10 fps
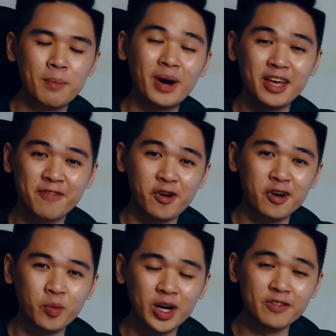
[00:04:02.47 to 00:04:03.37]
But if you're
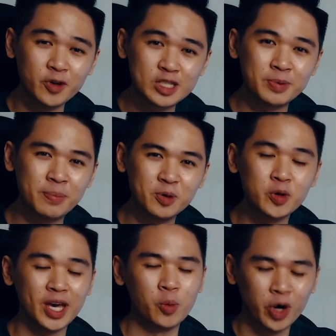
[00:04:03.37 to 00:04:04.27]
one of those people who
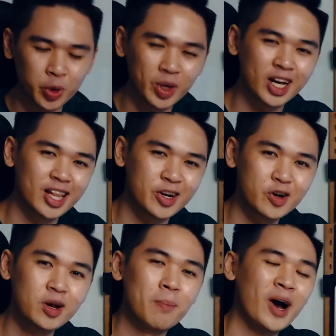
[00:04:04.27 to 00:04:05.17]
can work with
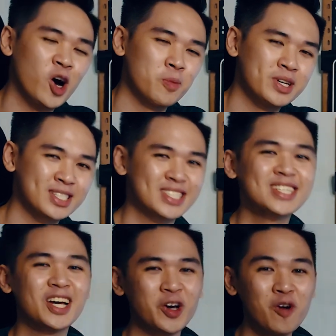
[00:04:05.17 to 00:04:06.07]
clutter, by all means,
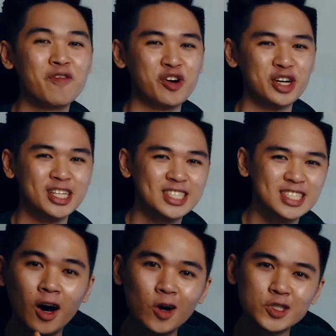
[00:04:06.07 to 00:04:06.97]
go for it.
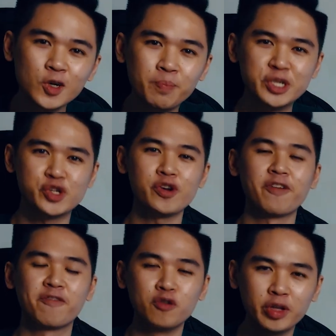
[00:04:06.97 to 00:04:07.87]
Also, be sure you're
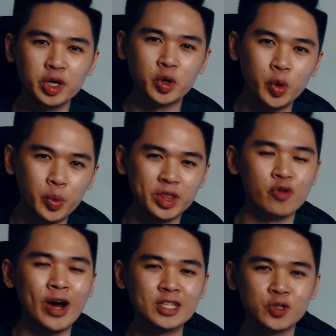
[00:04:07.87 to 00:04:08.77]
fully equipped with the
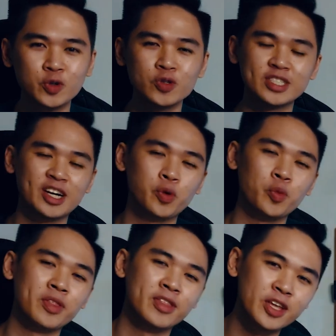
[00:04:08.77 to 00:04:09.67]
right tools that are
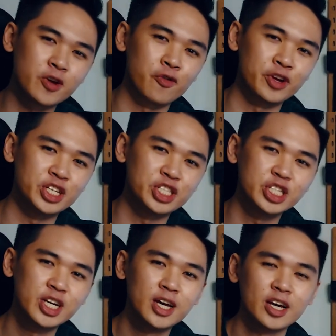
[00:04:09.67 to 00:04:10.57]
within your reach,
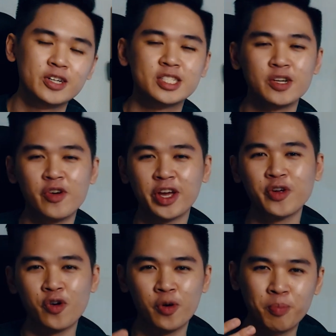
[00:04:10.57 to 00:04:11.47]
considering
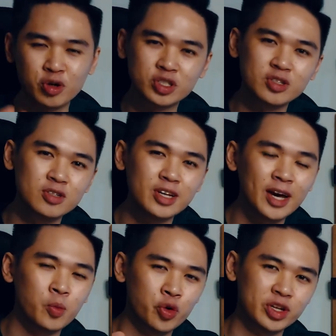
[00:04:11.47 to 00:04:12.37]
your personal
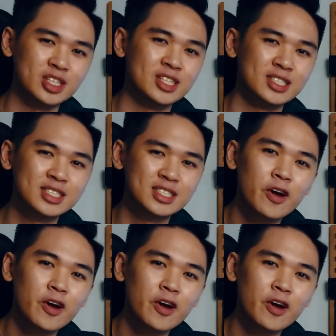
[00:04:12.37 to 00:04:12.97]
and work needs.